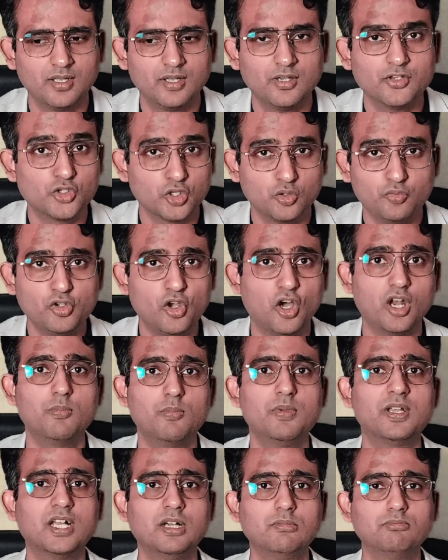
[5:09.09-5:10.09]
Should we all
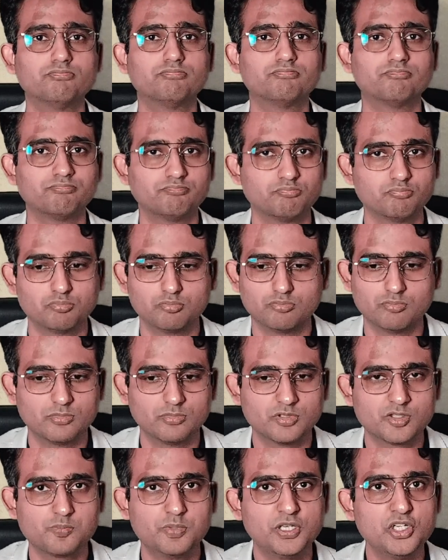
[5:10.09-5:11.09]
become
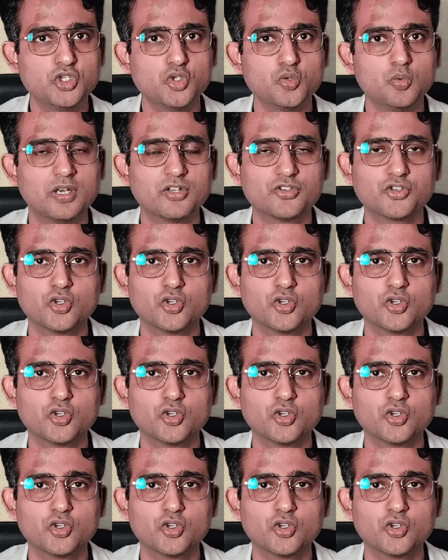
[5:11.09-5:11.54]
spiritual?